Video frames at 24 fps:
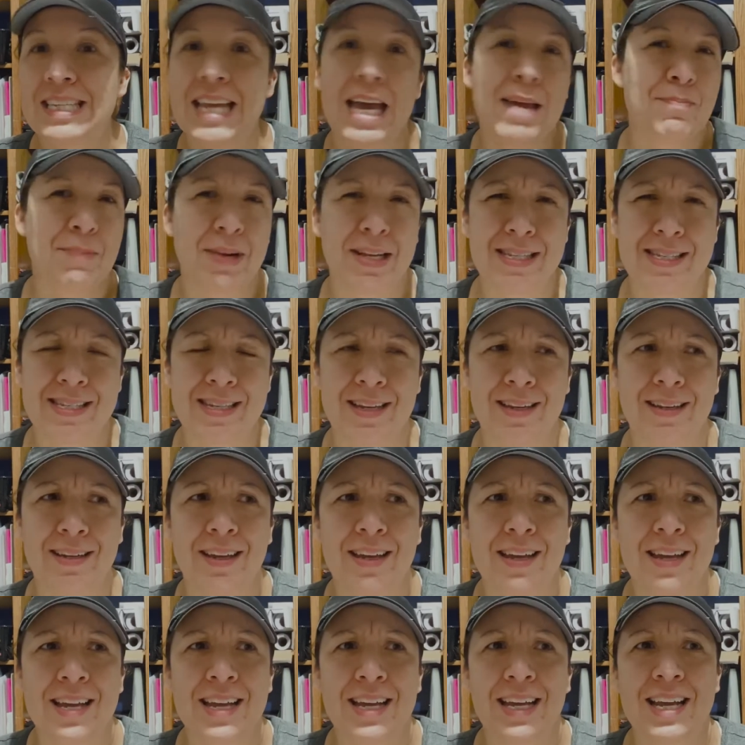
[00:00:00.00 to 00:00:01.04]
months in,
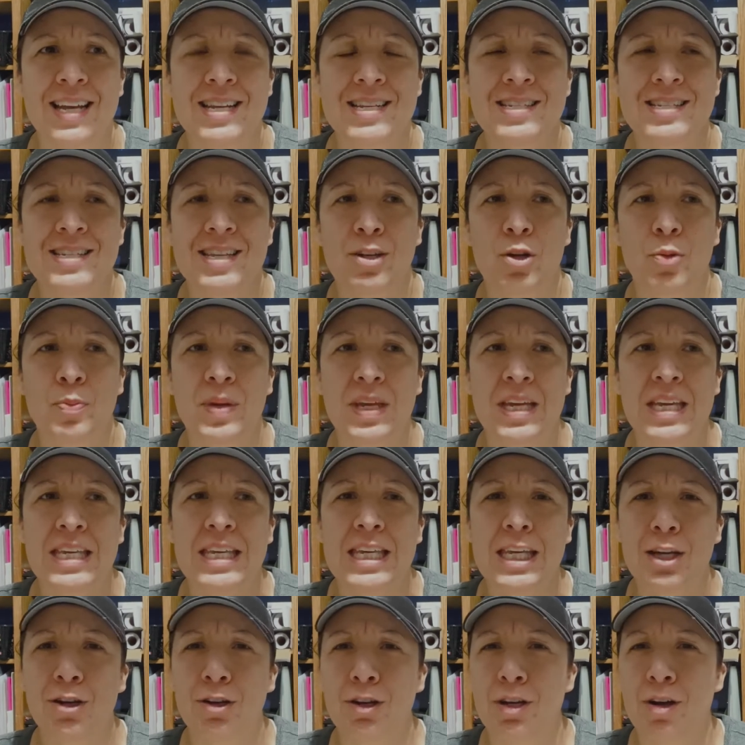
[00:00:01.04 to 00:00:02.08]
because it'll be a
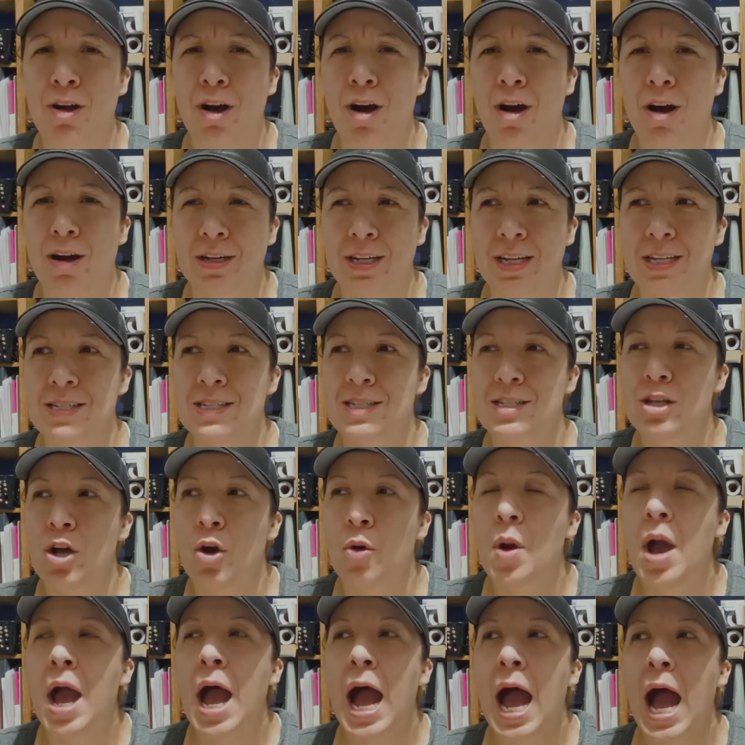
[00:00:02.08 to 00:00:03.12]
year in August.
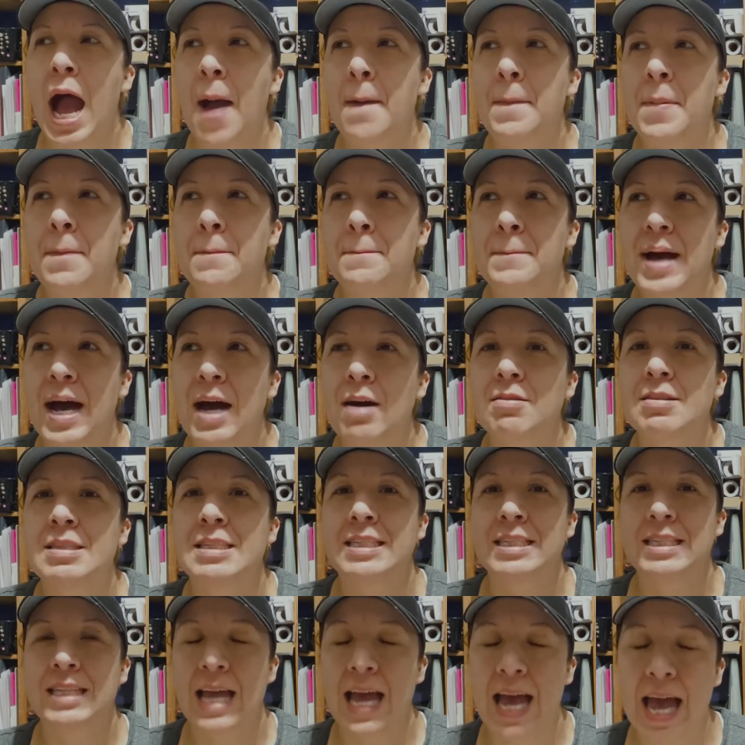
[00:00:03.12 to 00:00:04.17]
So I'm
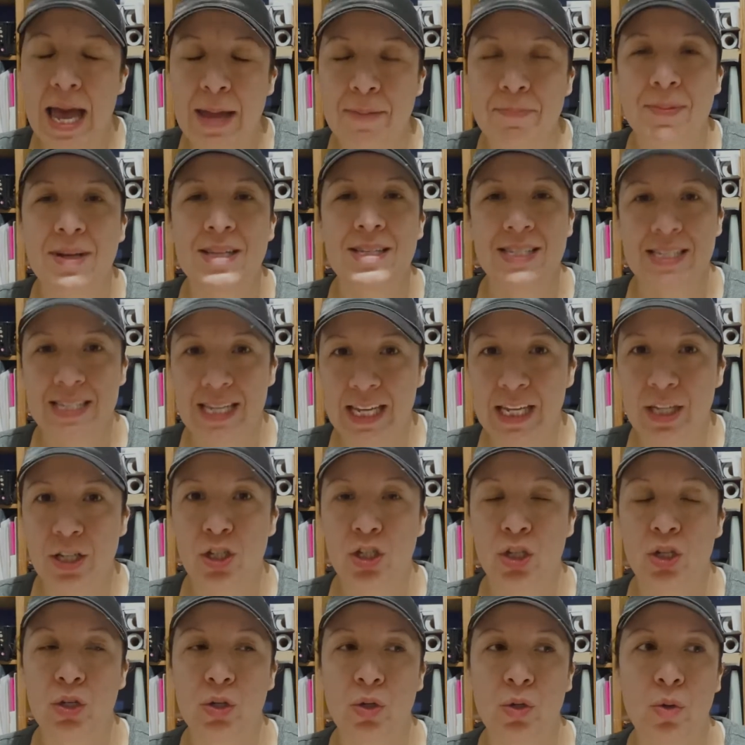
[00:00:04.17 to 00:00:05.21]
about 10 months
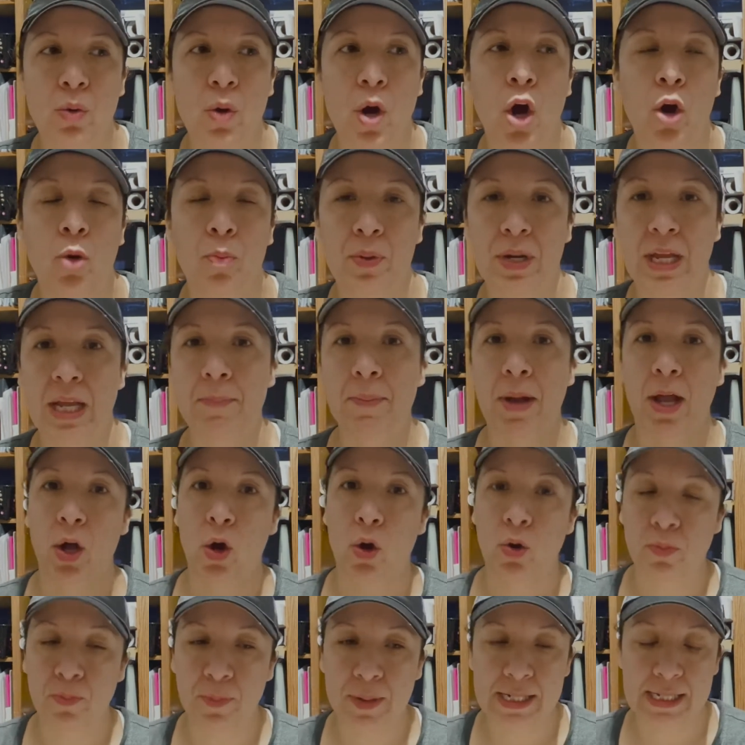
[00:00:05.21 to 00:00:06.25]
into opening my
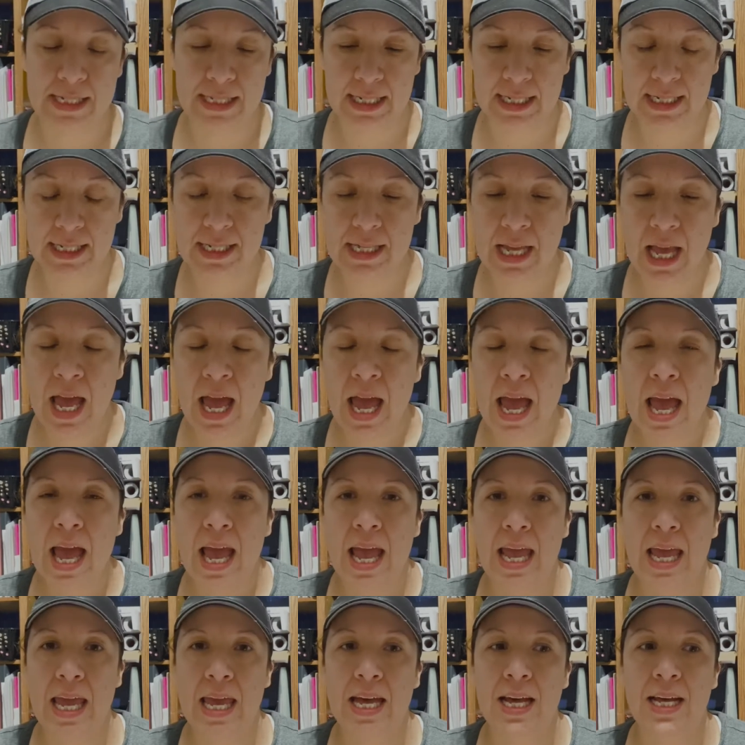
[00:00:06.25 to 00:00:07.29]
own business,
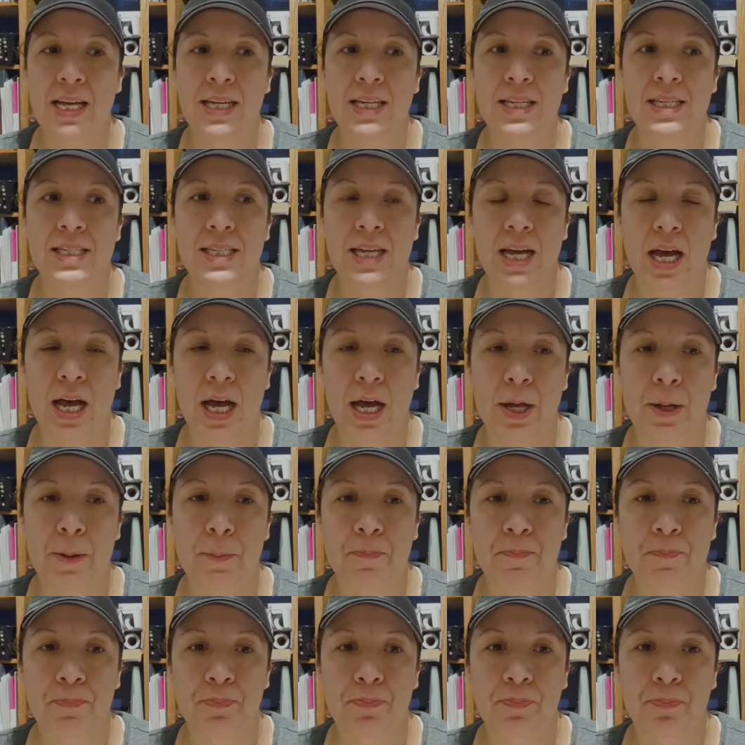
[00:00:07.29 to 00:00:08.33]
and
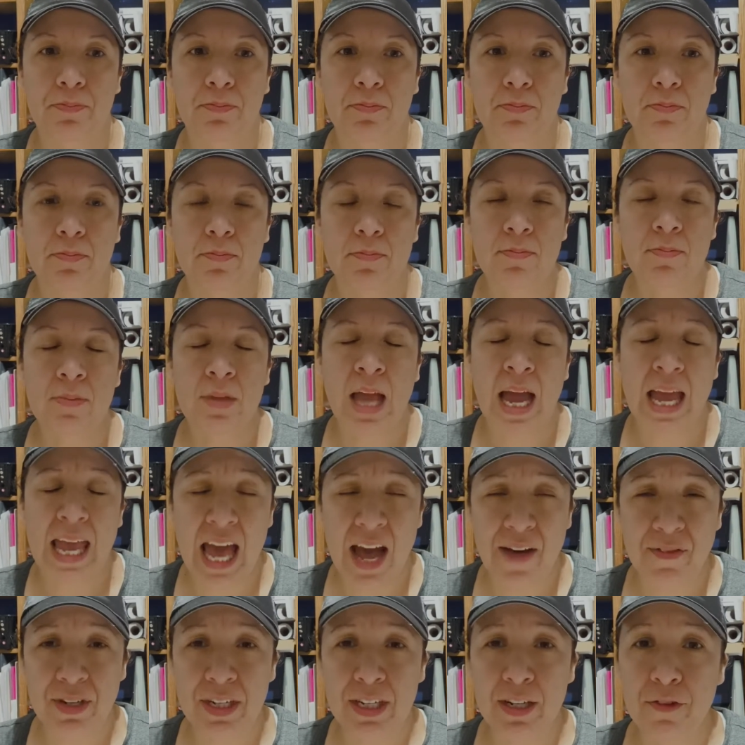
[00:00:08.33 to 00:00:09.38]
I
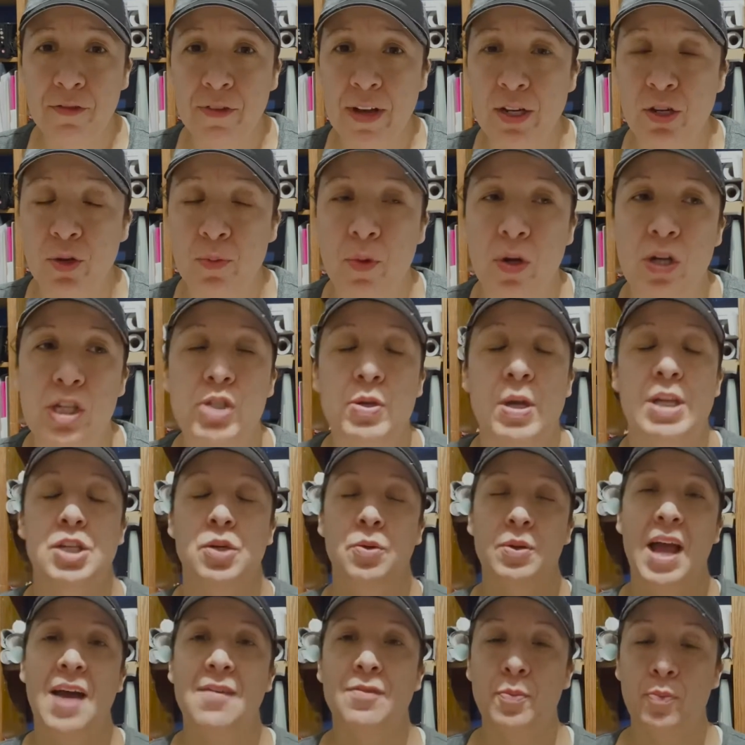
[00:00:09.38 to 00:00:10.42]
have it in a vendor mall, so I
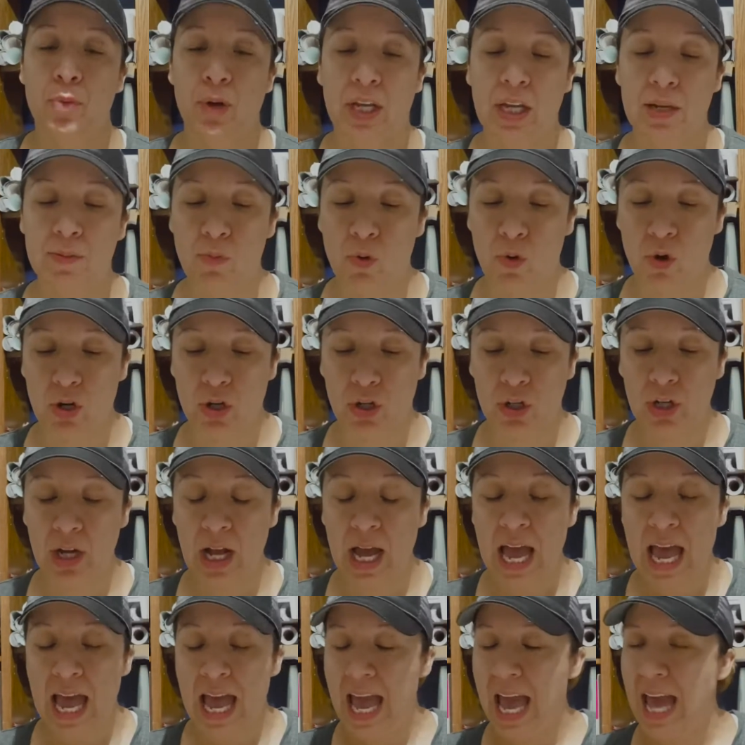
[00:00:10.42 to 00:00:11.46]
don't have a brick and mortar.
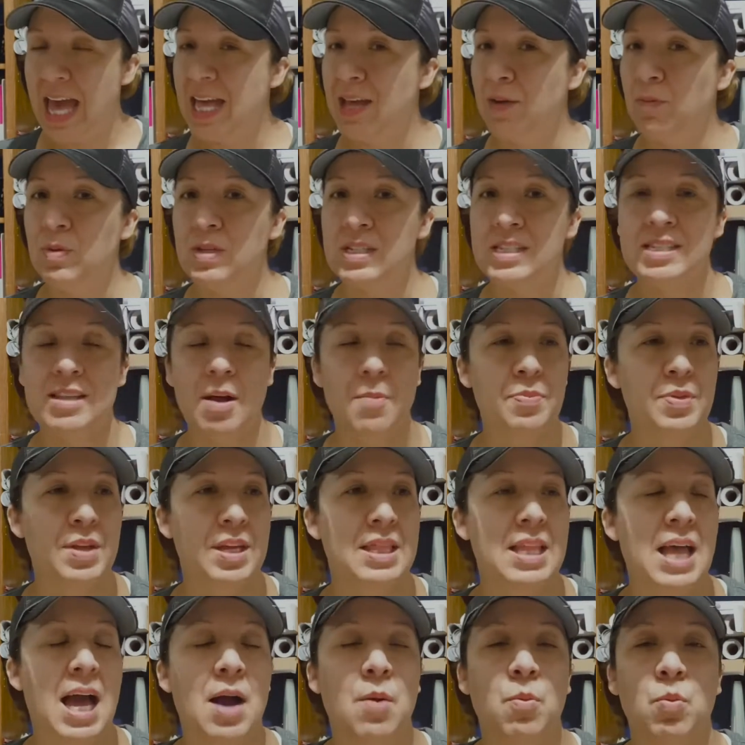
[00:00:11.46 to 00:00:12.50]
It was something
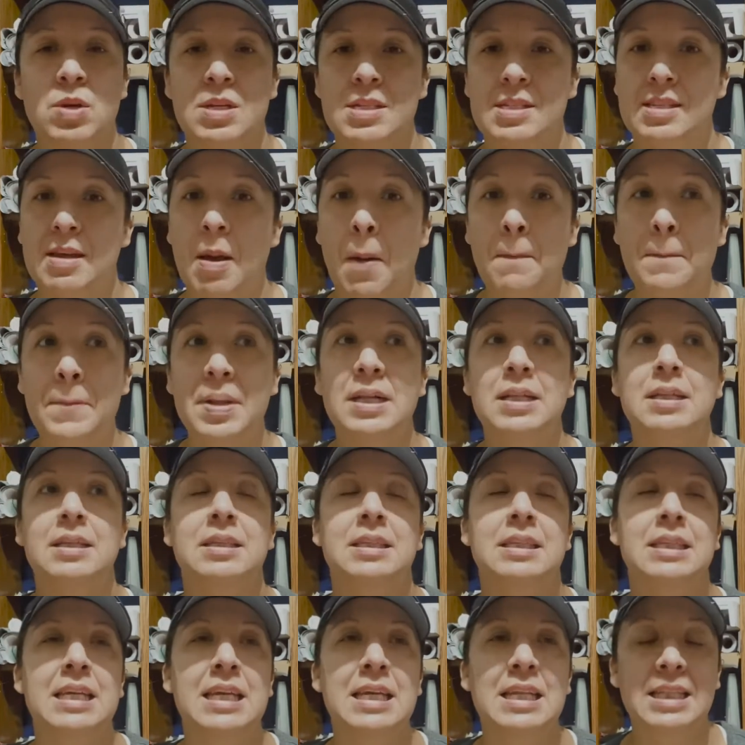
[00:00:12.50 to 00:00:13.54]
that was
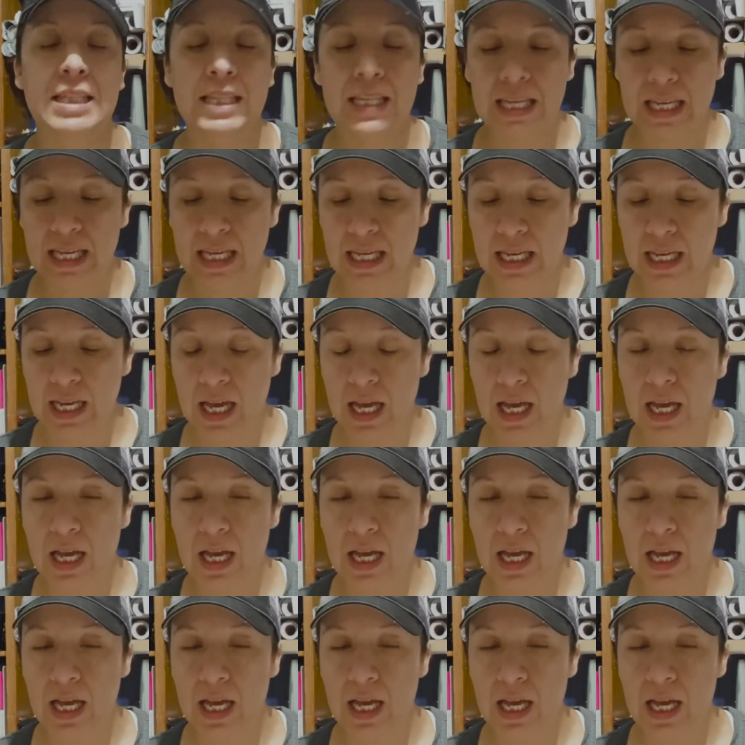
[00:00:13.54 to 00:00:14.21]
completely